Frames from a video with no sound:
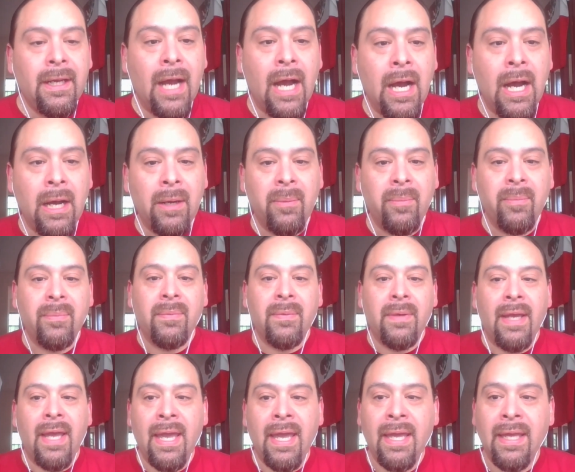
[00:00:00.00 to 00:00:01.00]

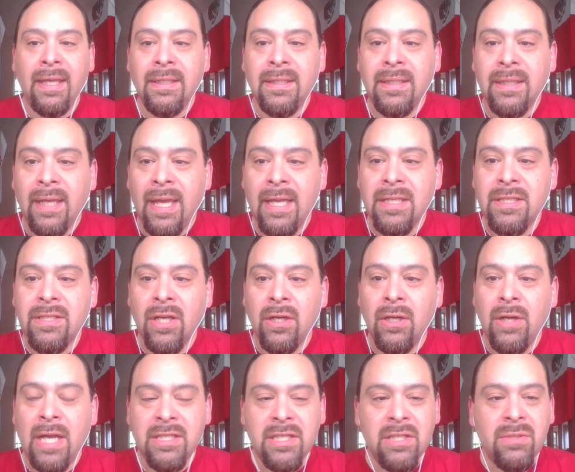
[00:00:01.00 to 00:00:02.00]
And
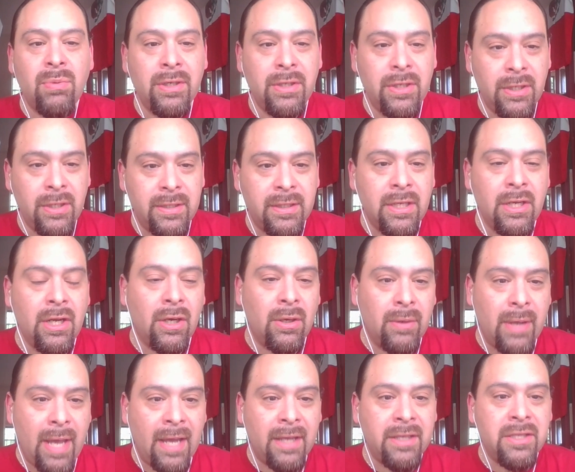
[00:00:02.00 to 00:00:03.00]
so I just wondered,
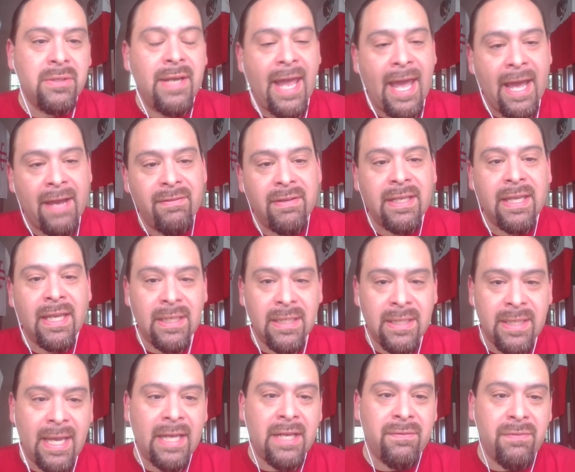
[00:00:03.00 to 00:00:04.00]
how you
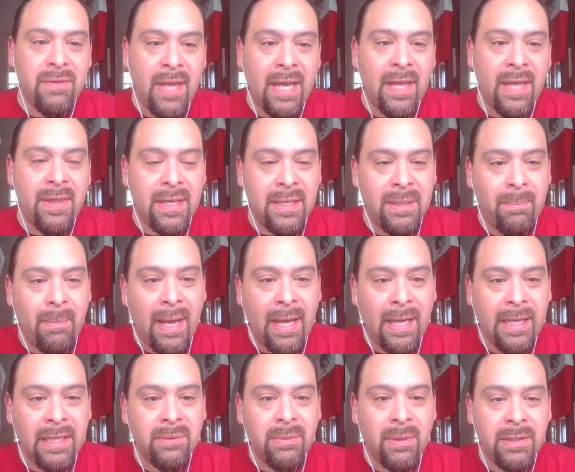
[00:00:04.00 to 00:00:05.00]
navigated that, if you had that in
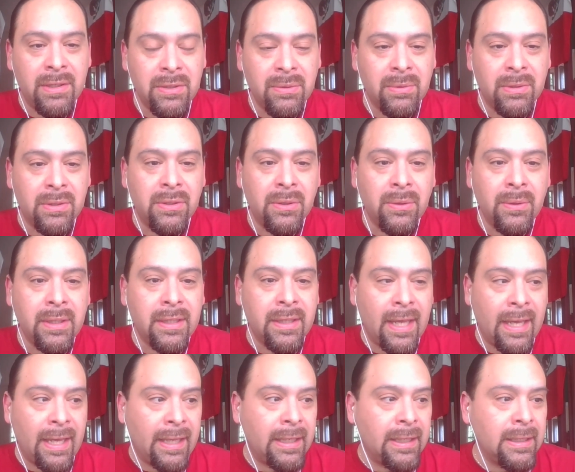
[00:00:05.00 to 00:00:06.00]
mind while you were doing
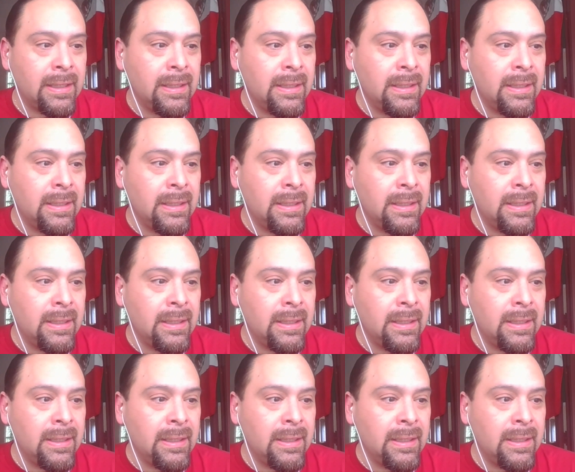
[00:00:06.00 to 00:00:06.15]
that.